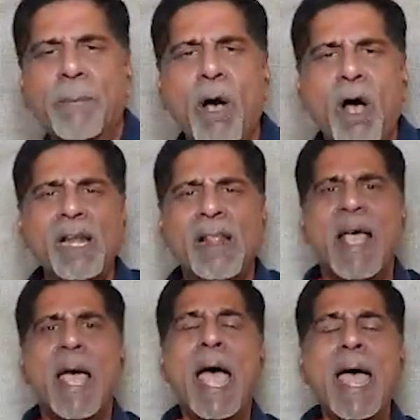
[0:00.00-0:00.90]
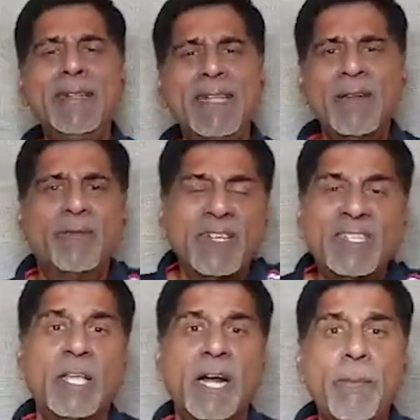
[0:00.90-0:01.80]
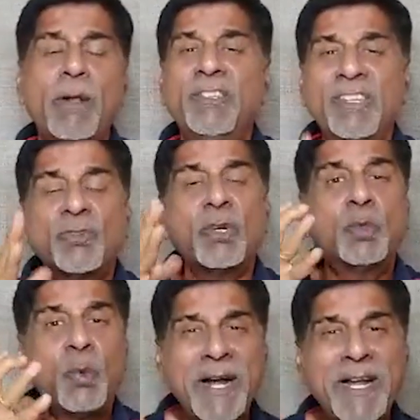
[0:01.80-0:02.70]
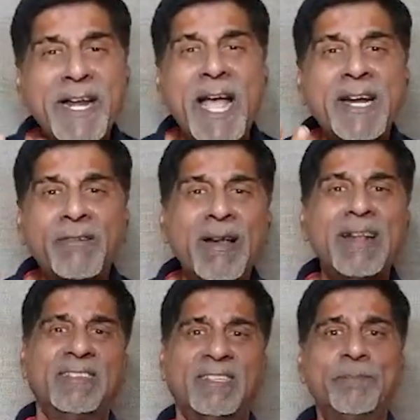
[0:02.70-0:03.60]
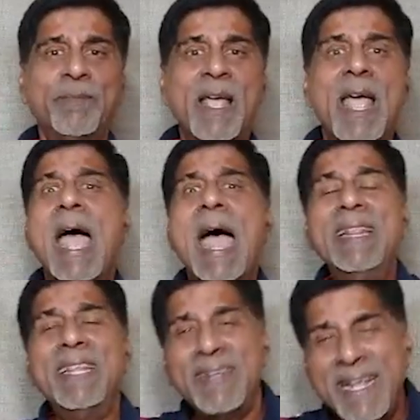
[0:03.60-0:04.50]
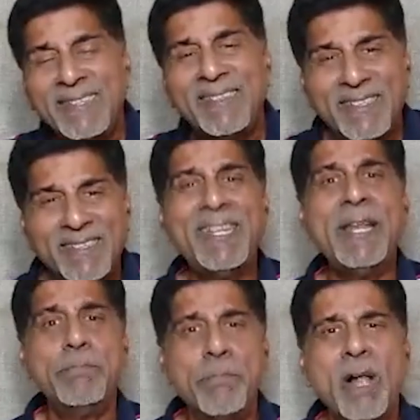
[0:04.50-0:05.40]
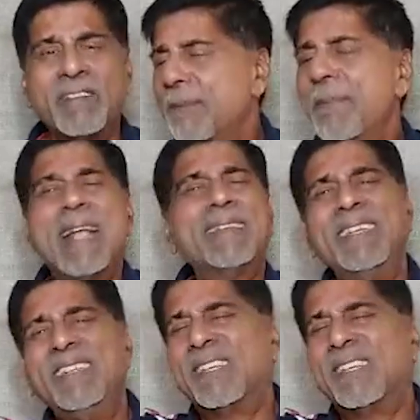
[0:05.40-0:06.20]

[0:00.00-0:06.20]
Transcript: the ball, and then first thirty balls, he just got twenty-nine runs. And the next sixteen balls, imagine, he